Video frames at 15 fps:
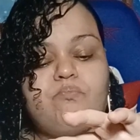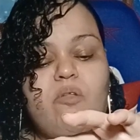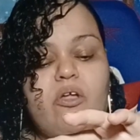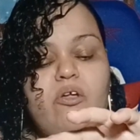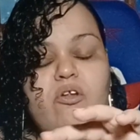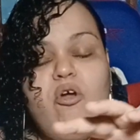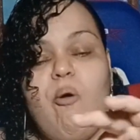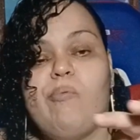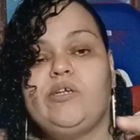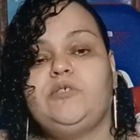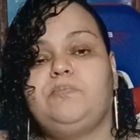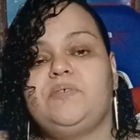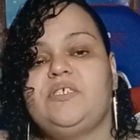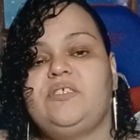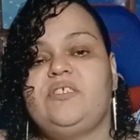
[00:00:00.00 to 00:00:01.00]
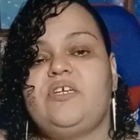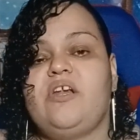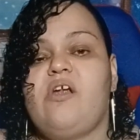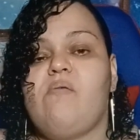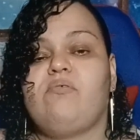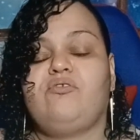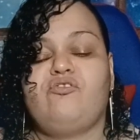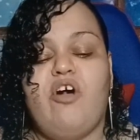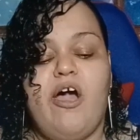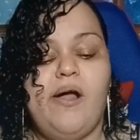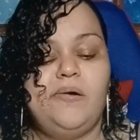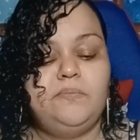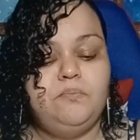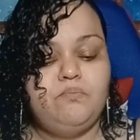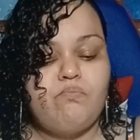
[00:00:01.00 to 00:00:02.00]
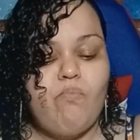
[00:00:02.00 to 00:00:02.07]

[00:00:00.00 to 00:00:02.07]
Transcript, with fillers: You know which places I never tried?